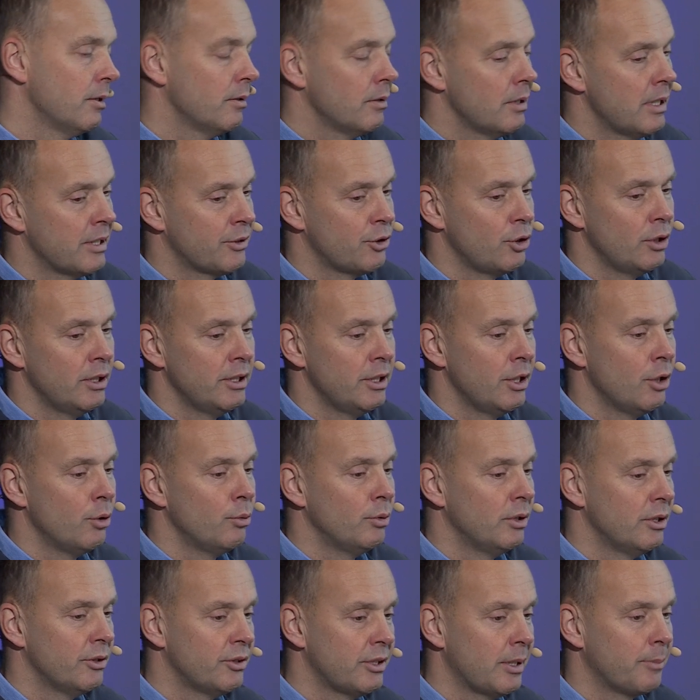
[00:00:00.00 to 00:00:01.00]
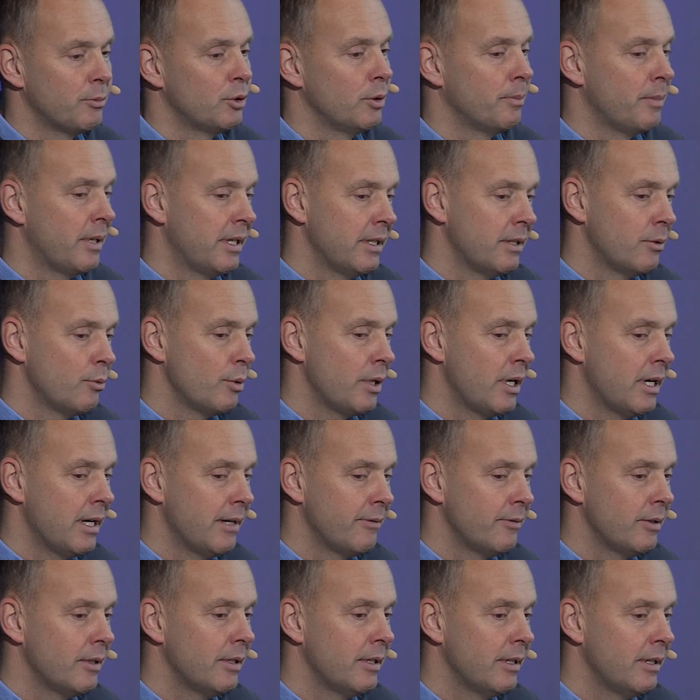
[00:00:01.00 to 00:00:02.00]
actually the only sub-supplier we
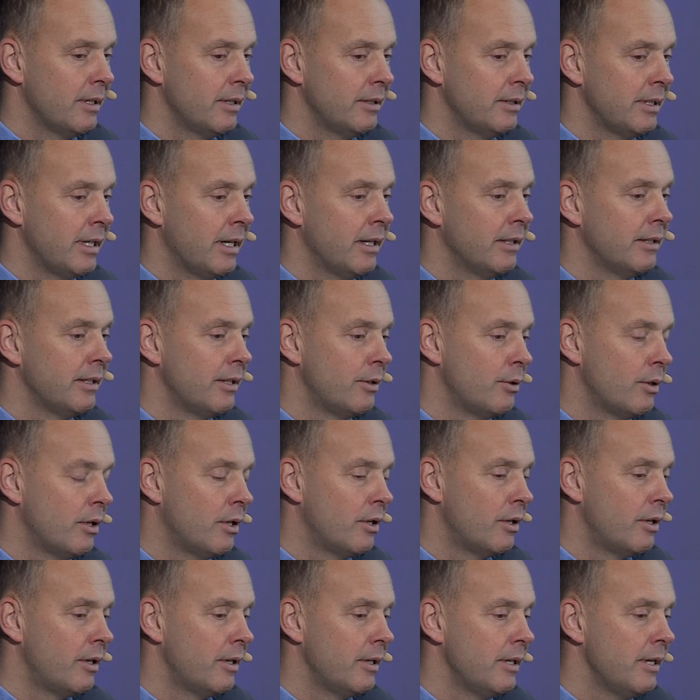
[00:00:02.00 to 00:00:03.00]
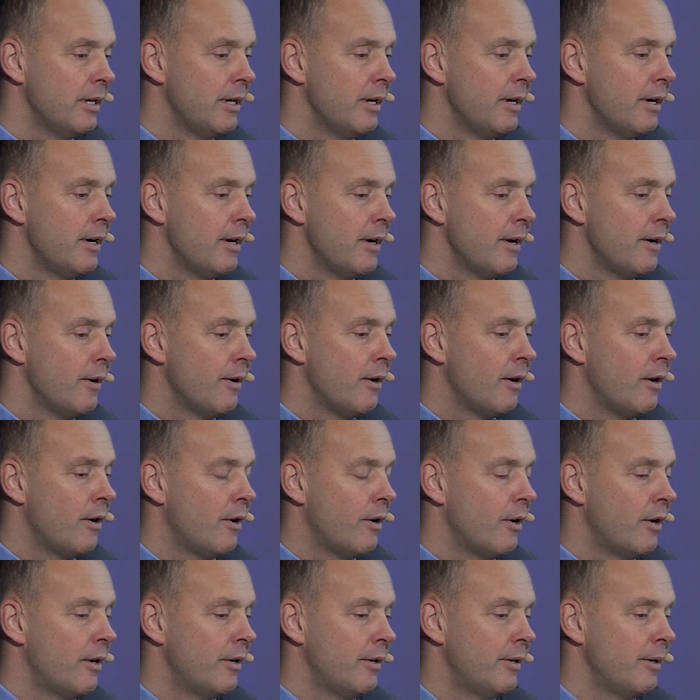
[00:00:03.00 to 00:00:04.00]
have. The other
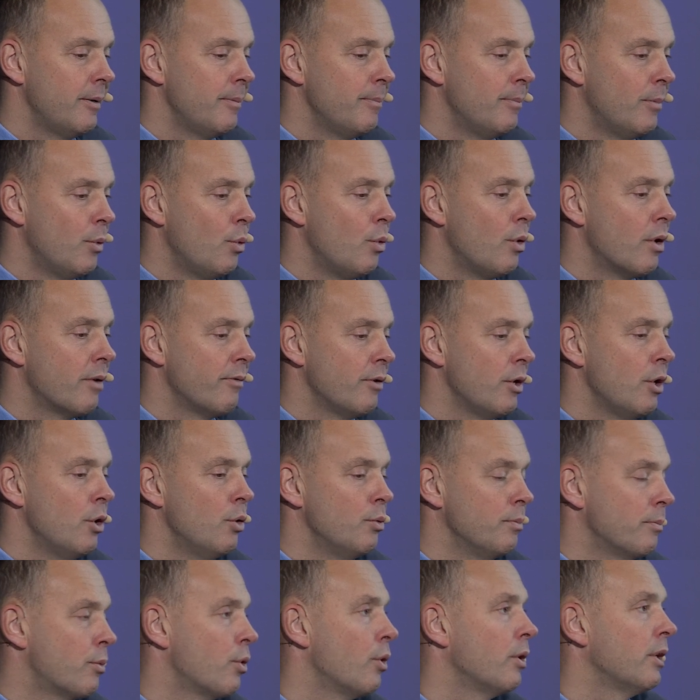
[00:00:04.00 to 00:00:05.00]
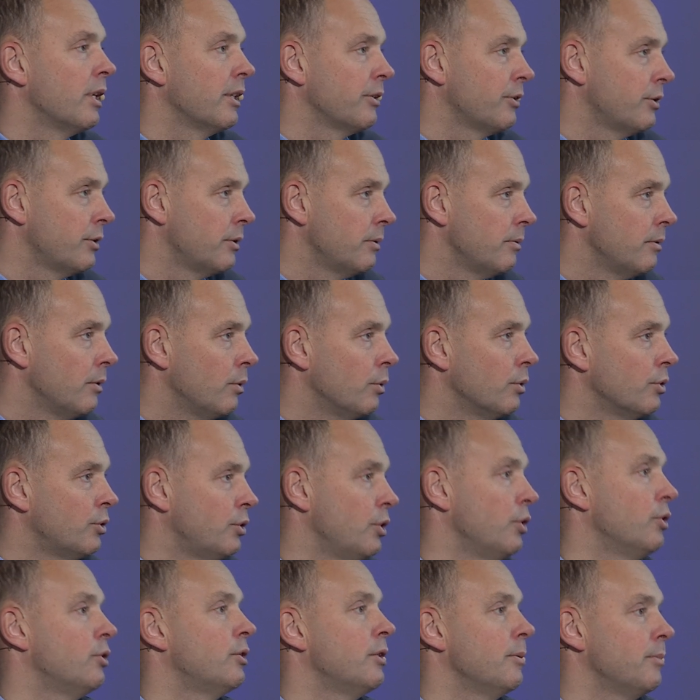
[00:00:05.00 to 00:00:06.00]
are more own products or
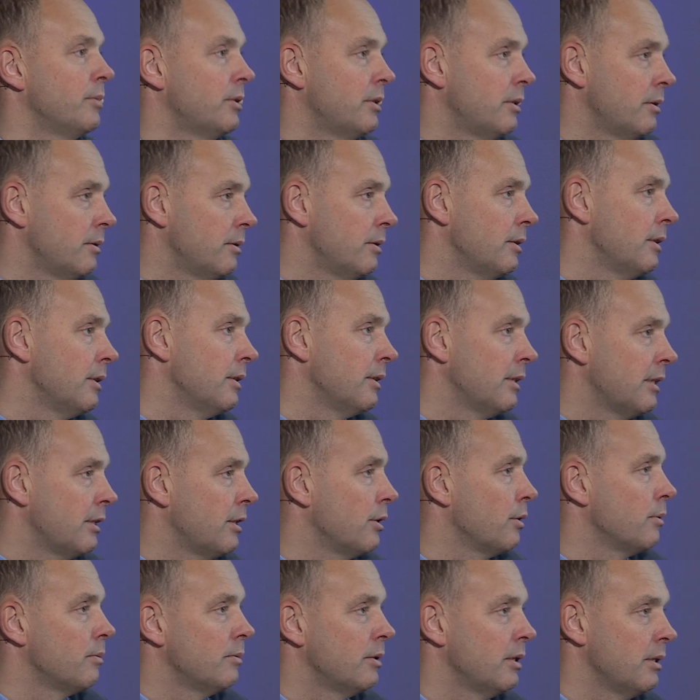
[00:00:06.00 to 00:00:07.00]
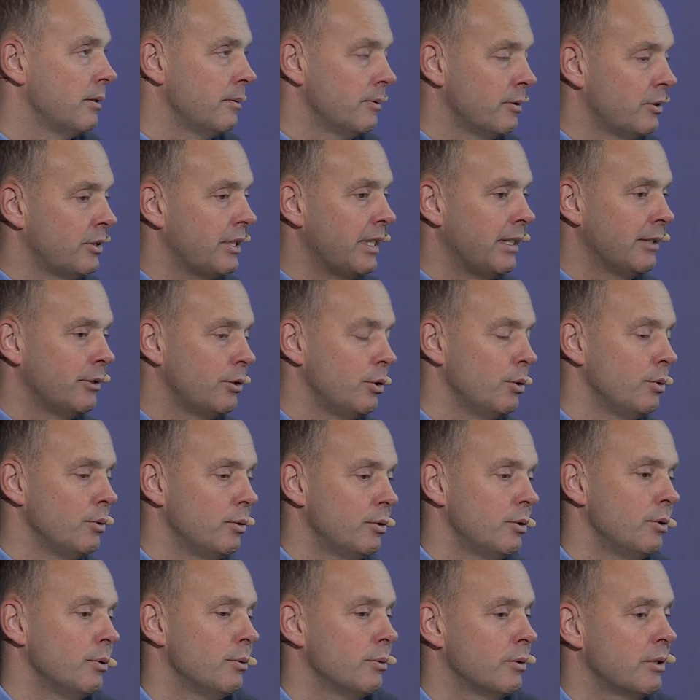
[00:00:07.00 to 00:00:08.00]
systems that they sell
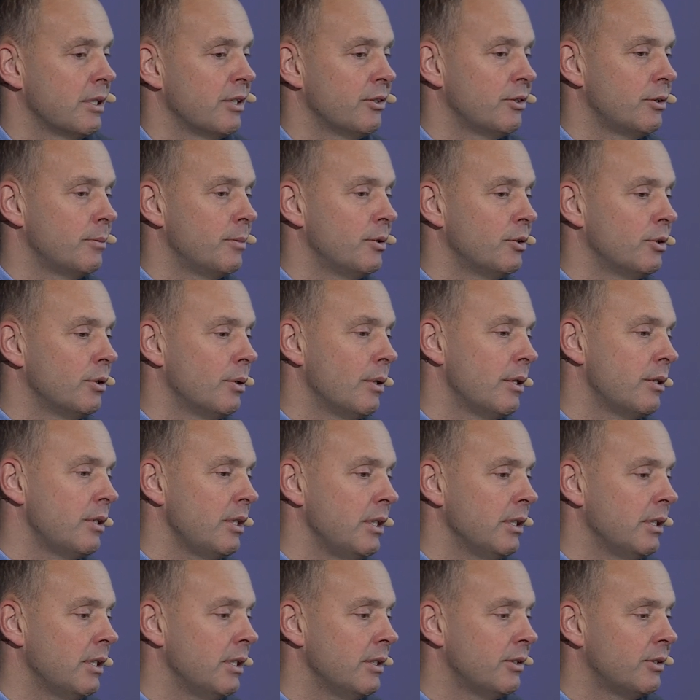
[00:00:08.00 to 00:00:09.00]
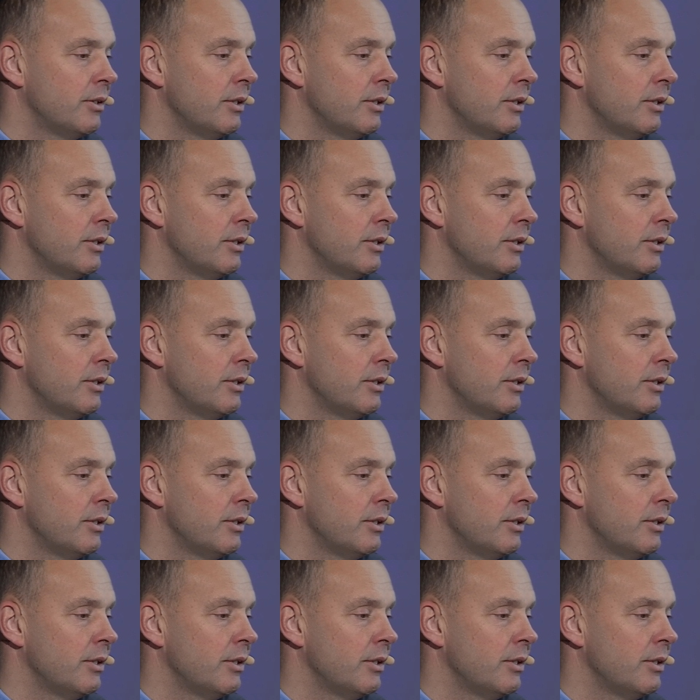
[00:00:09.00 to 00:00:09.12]
to customers. So I think